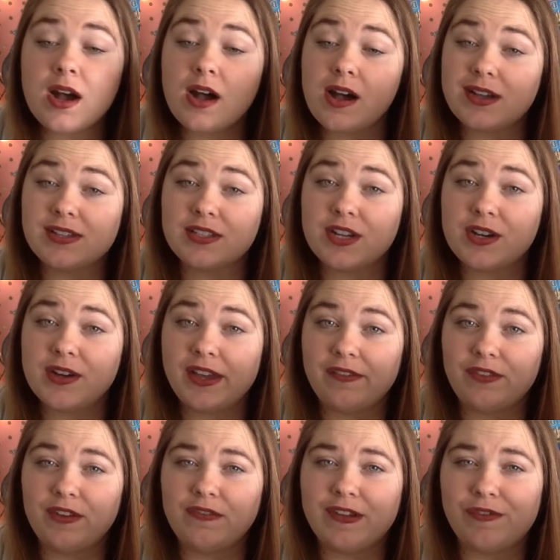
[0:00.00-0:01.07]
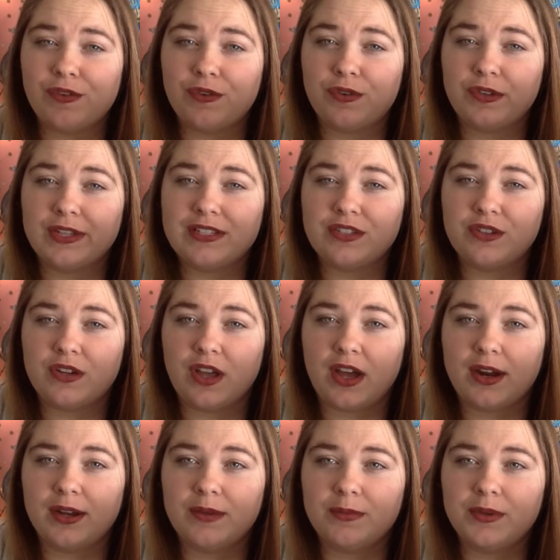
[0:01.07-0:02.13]
Also, if you've never listened to an
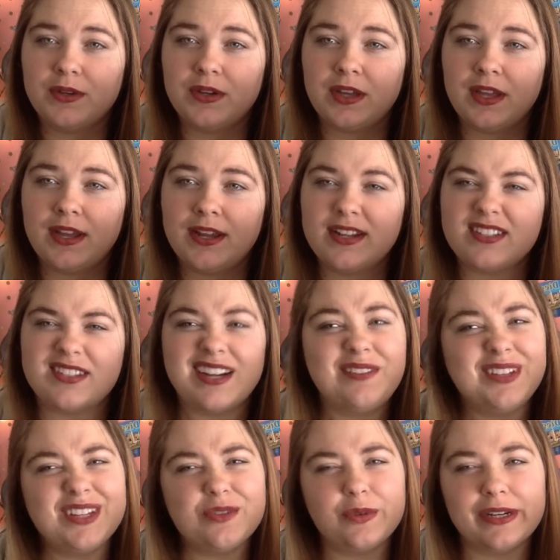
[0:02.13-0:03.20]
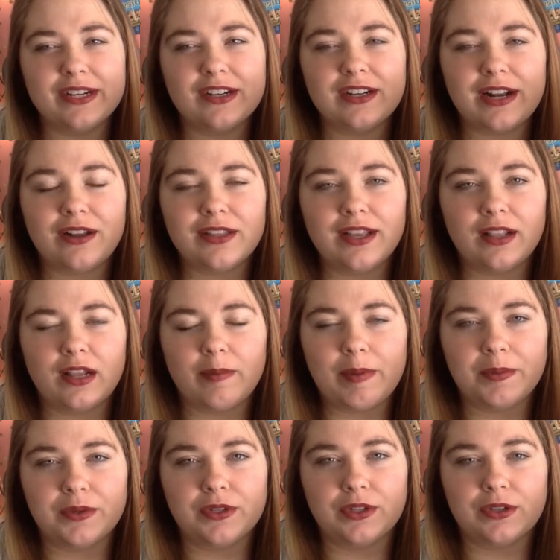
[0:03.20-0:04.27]
audiobook, it's not really weird. I don't think a lot of
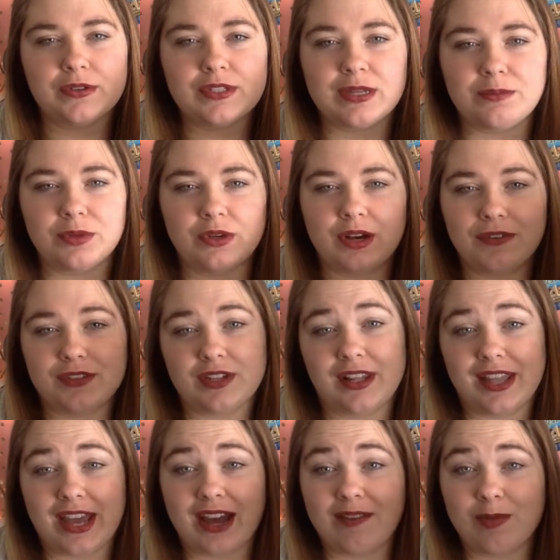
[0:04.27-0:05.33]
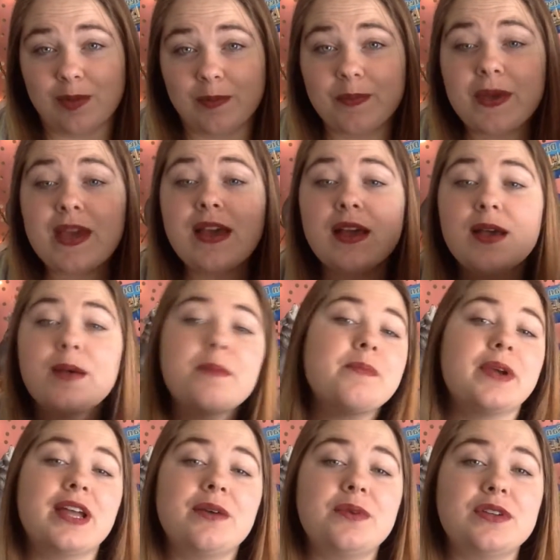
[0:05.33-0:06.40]
people do. Some do, obviously, they have them.
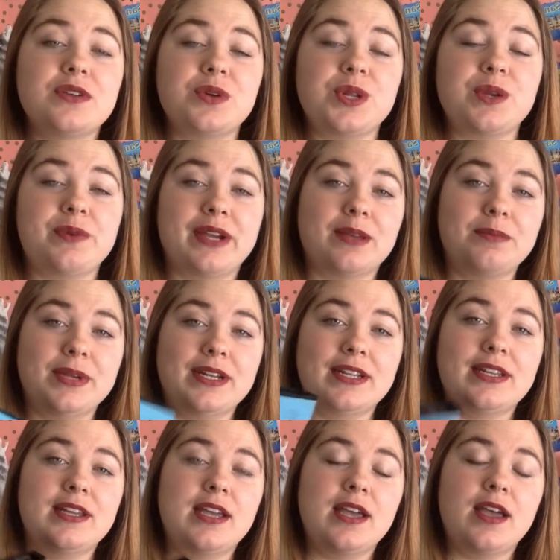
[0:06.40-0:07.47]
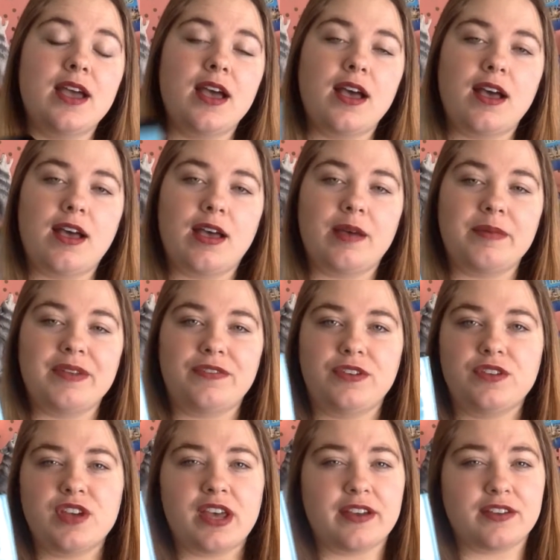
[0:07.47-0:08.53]
But I would totally recommend it. If
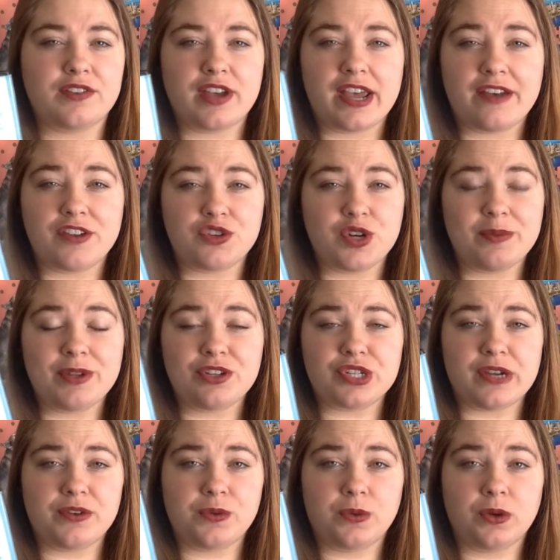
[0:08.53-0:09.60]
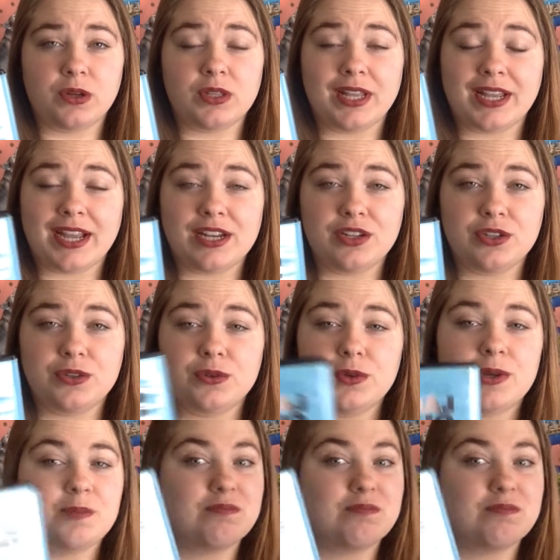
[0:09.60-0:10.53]
you have a 20-minute drive to work like I do,